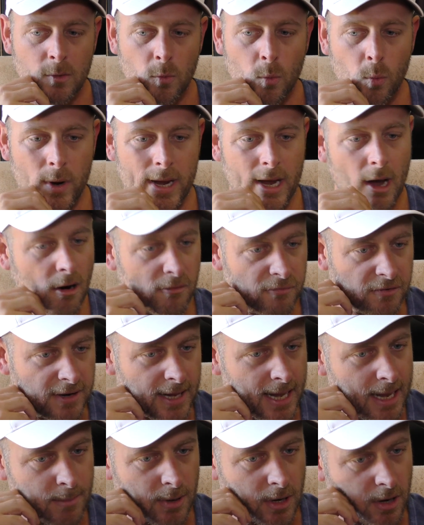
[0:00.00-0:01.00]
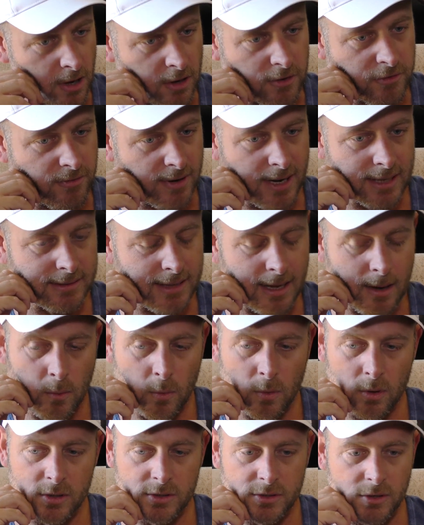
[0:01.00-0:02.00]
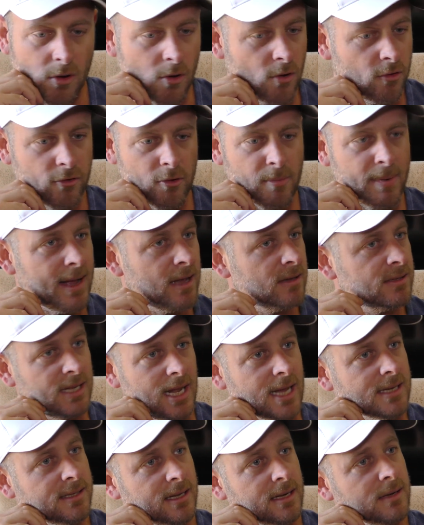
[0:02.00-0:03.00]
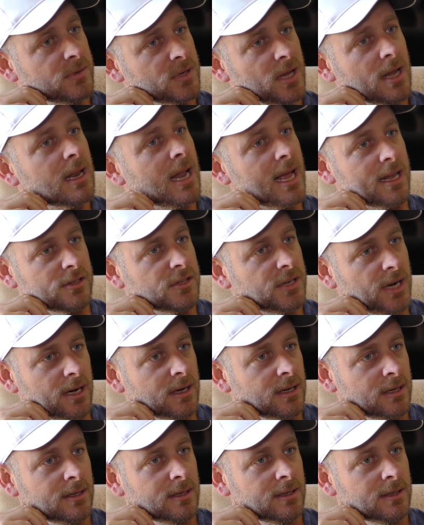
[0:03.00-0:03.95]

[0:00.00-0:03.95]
We offered him a contract that was £100 less than he was on last year,